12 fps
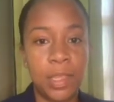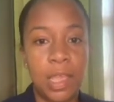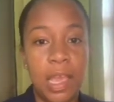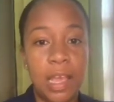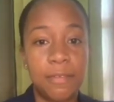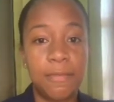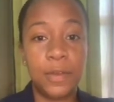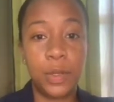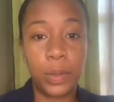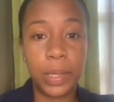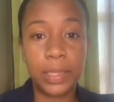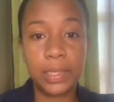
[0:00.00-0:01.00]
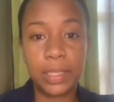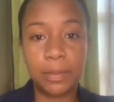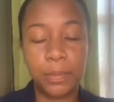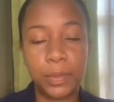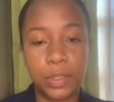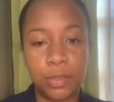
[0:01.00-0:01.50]
and fluent in
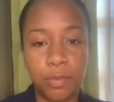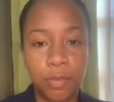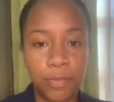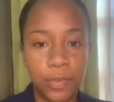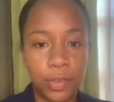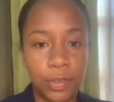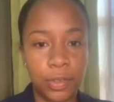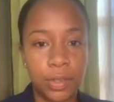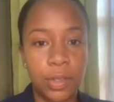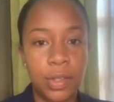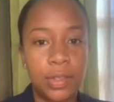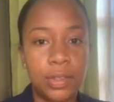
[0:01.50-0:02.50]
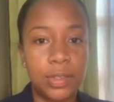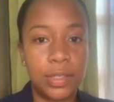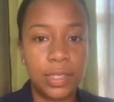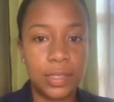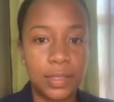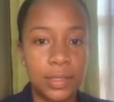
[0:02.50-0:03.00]
putting over
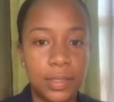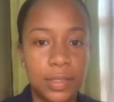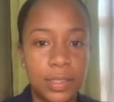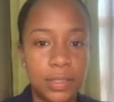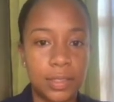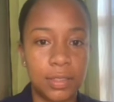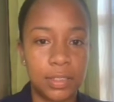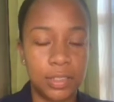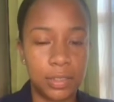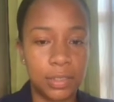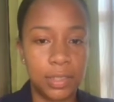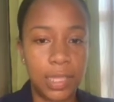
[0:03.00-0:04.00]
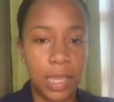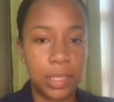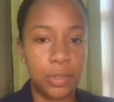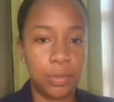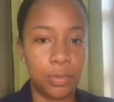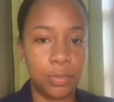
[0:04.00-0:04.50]
this discussion. Thank you.